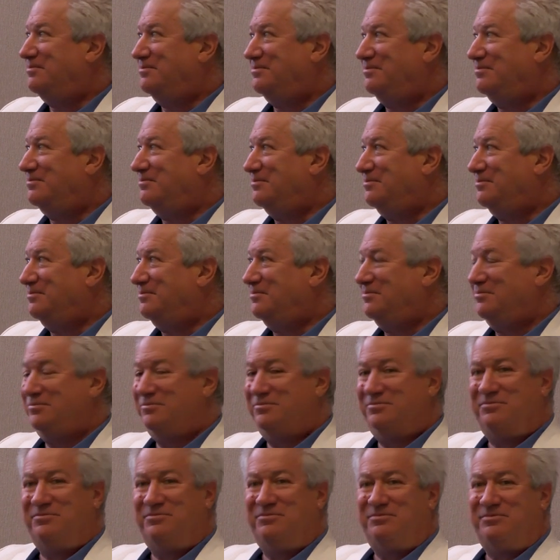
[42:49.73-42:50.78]
That's pretty
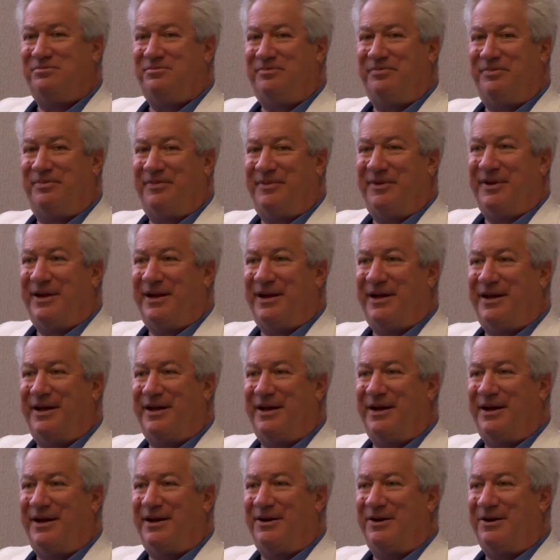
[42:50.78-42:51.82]
small.
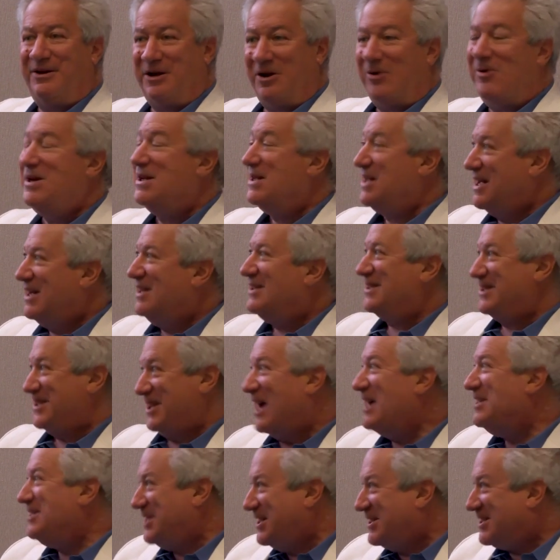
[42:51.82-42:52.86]
Oh, it, it's,
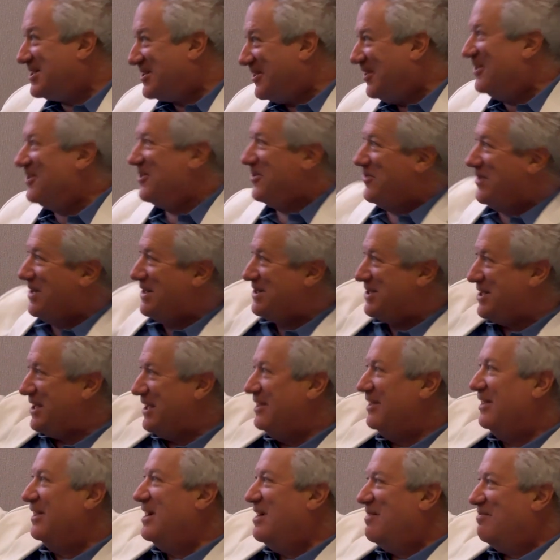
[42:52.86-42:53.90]
I just told you, it's the
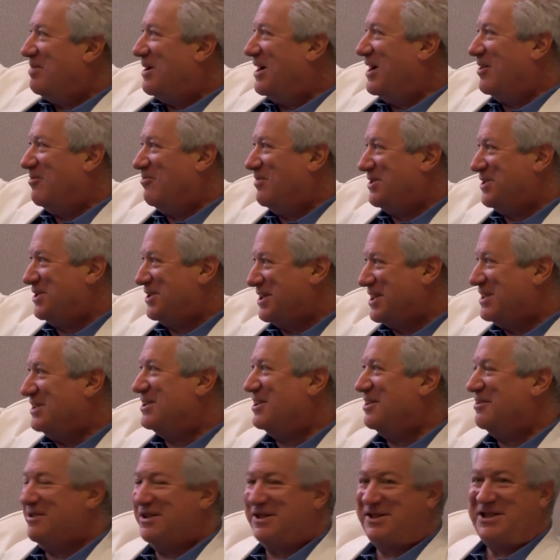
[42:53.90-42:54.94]
Inland Empire, which yeah. is
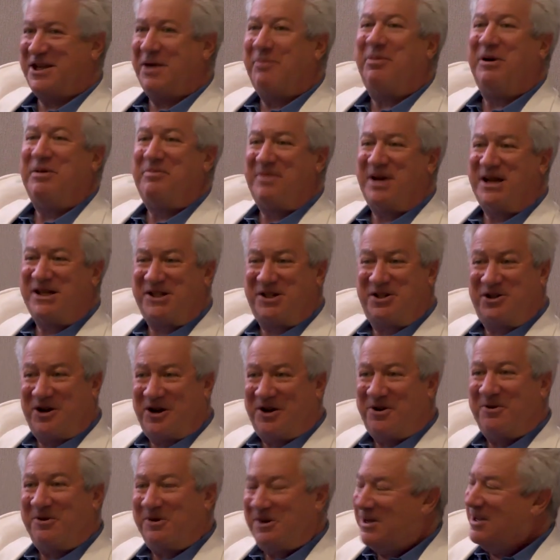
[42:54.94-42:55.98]
considered a separate
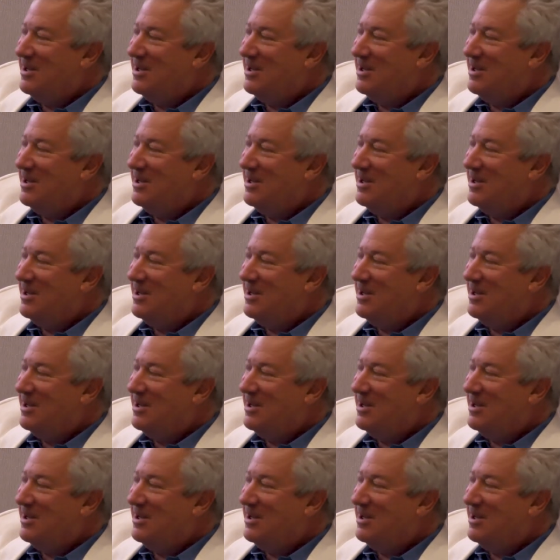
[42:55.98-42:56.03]
metro.